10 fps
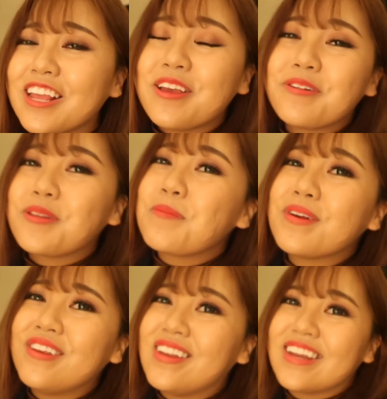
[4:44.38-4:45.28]
Thank you so
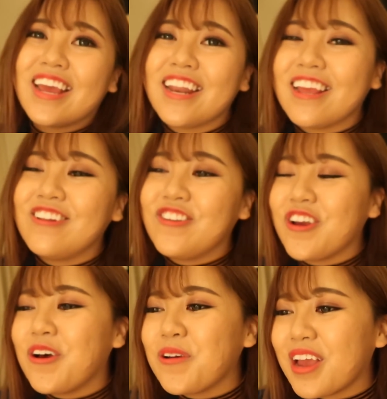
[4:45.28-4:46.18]
much Jen and
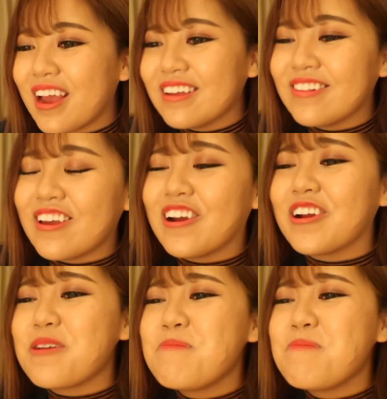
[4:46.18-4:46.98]
Joe. You guys are